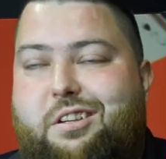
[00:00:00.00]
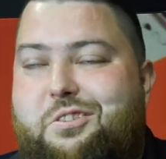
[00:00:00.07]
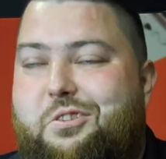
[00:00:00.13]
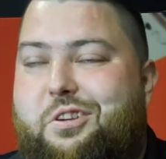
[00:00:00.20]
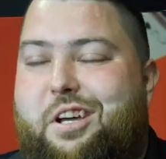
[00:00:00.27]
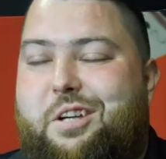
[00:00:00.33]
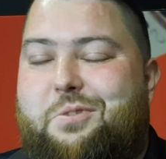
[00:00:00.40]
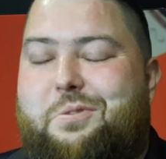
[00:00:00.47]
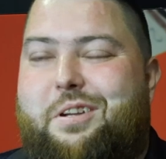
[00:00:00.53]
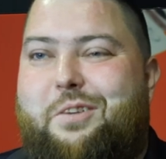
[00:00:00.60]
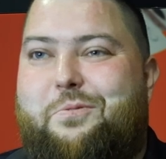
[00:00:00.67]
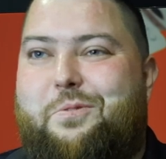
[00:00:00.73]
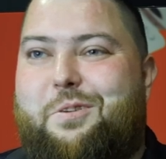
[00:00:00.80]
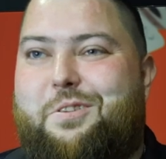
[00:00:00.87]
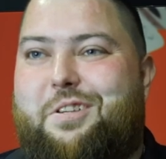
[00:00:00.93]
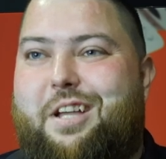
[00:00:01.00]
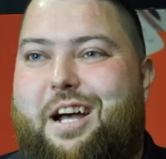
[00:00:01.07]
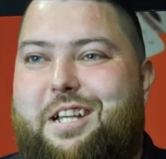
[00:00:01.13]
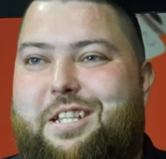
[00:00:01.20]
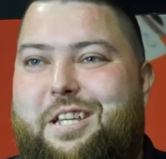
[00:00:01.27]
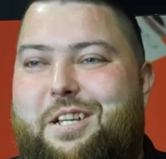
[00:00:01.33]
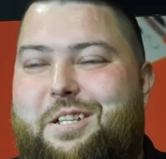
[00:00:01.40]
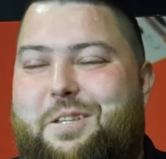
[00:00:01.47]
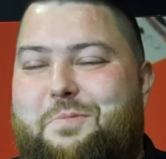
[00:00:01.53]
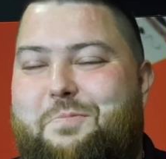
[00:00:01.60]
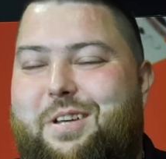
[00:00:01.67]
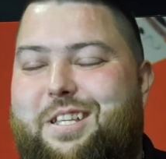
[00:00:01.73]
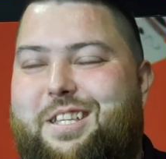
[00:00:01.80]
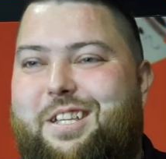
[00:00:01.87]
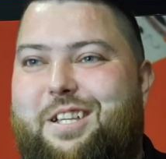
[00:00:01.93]
it's not nice when everyone's asking you to
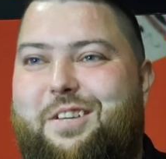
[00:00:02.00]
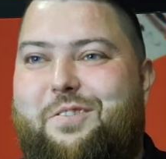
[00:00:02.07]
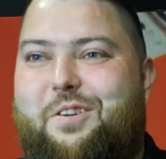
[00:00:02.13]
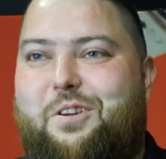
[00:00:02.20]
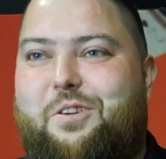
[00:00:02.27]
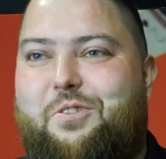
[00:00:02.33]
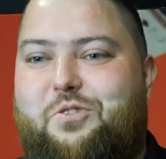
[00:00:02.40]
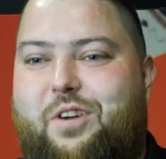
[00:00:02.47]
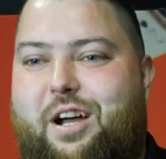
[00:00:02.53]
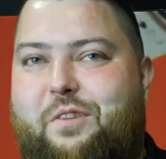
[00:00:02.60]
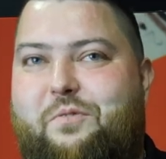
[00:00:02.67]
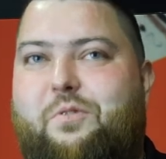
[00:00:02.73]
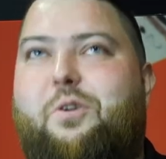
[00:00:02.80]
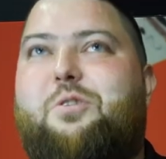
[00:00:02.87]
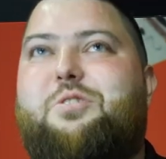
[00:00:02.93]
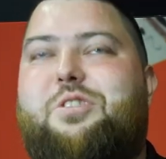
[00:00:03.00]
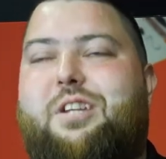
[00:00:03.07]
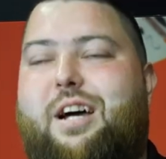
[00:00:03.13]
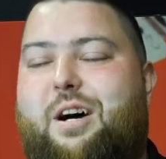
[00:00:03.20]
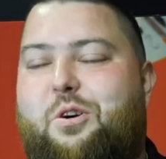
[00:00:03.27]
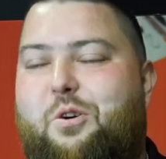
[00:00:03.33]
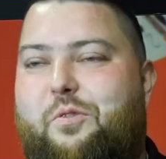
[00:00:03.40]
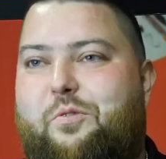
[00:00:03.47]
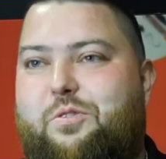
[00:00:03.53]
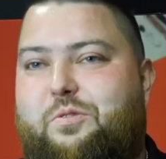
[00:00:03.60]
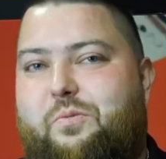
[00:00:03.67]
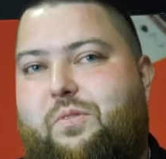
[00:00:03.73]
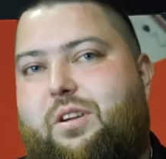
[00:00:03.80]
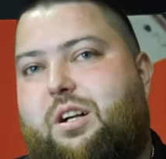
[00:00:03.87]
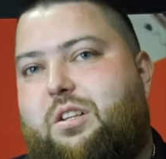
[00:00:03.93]
miss and you've got to try force a dart over
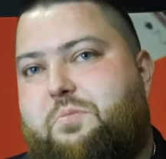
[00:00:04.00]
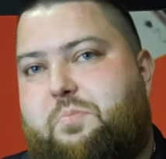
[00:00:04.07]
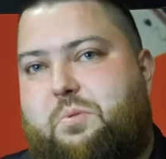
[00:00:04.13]
something else.